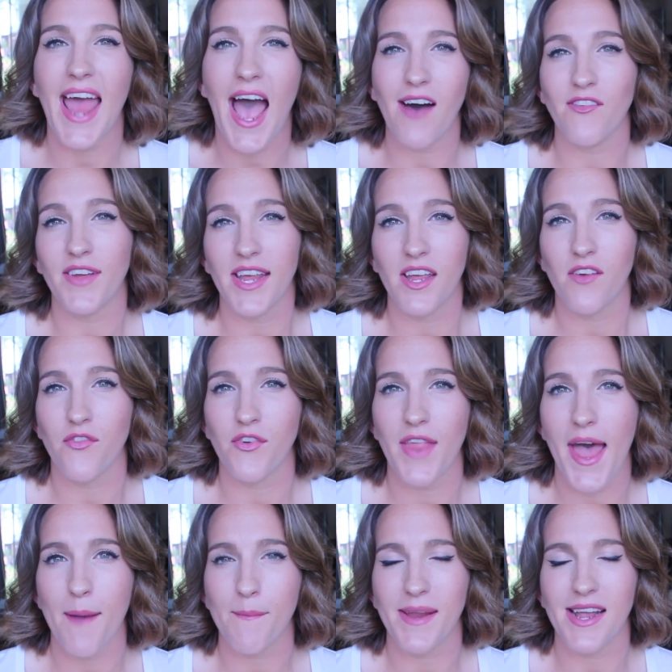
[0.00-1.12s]
advocate for
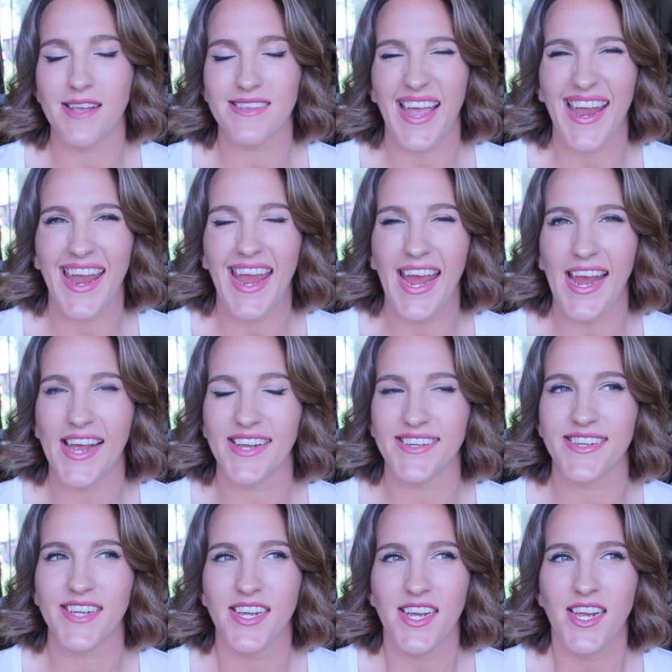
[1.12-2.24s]
that because I
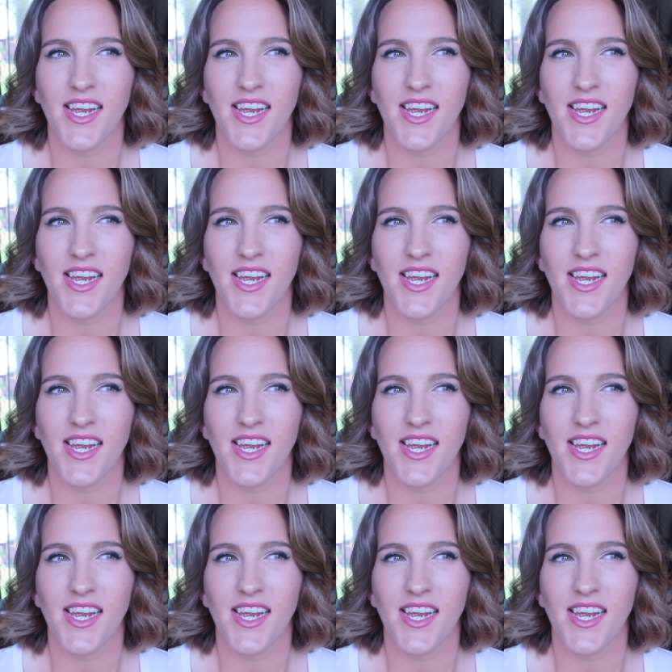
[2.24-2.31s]
can't,